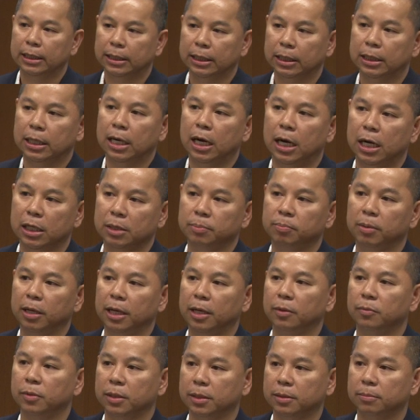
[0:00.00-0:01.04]
the cost
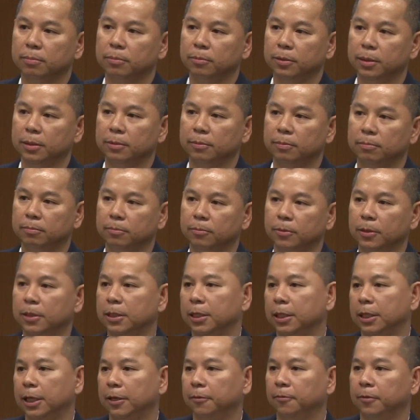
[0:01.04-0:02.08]
play was, was, was
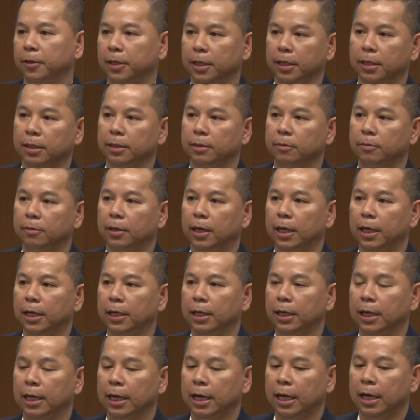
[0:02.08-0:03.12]
significant,
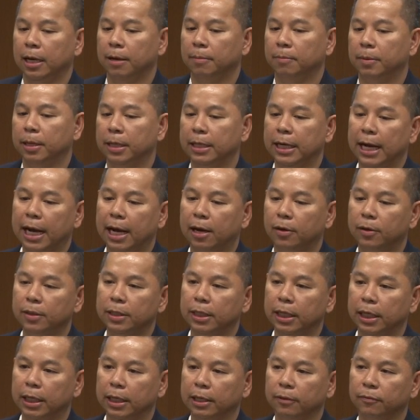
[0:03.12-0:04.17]
right? But
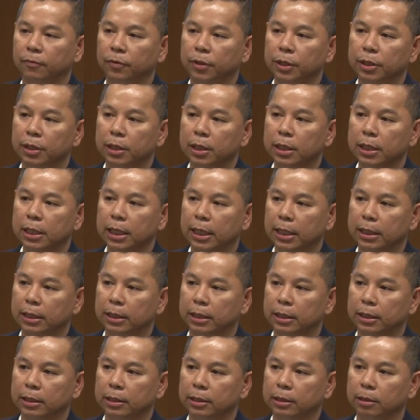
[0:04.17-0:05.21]
nowadays, when you look at
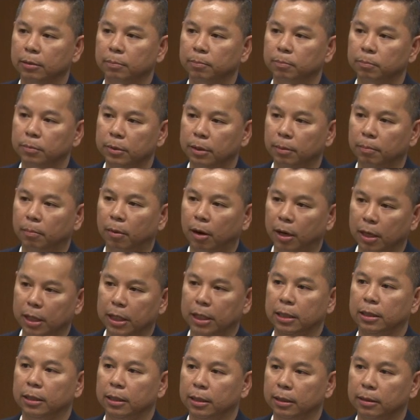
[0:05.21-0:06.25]
the, the, the
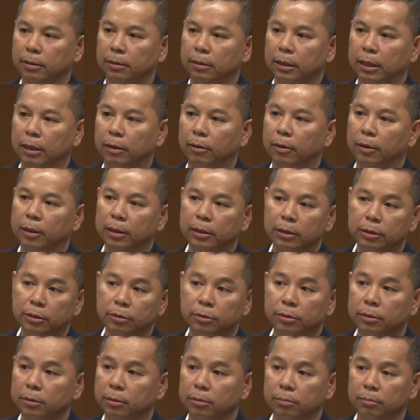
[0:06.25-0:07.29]
market, you know,
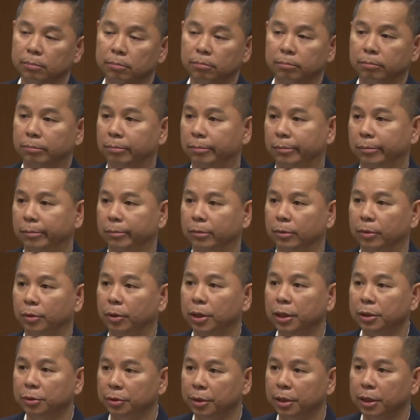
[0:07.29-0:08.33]

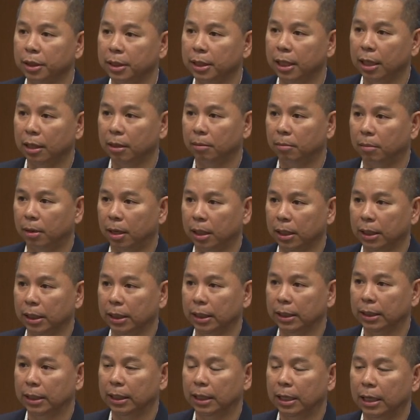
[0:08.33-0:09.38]
$3 trillion
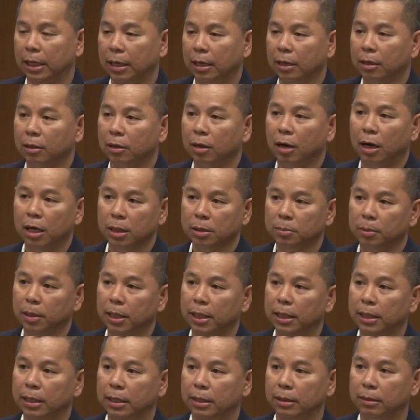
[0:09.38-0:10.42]
market, cost
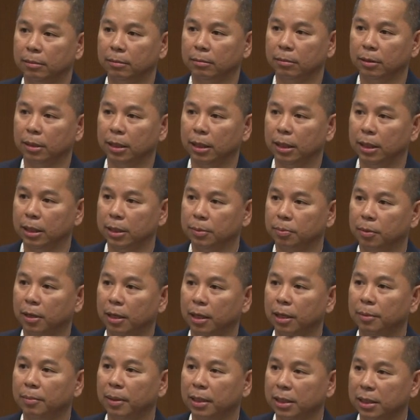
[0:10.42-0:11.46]
play is
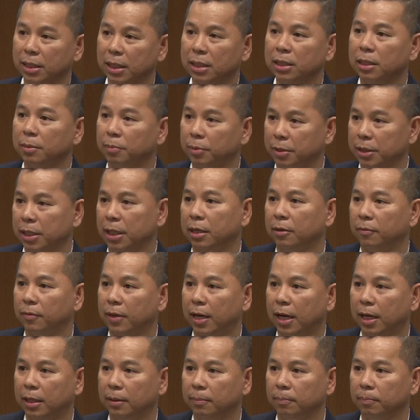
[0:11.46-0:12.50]
probably about 60% of
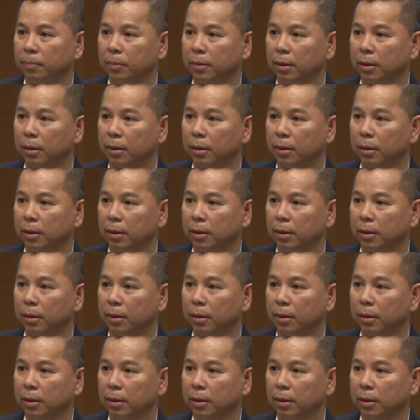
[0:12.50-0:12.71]
that.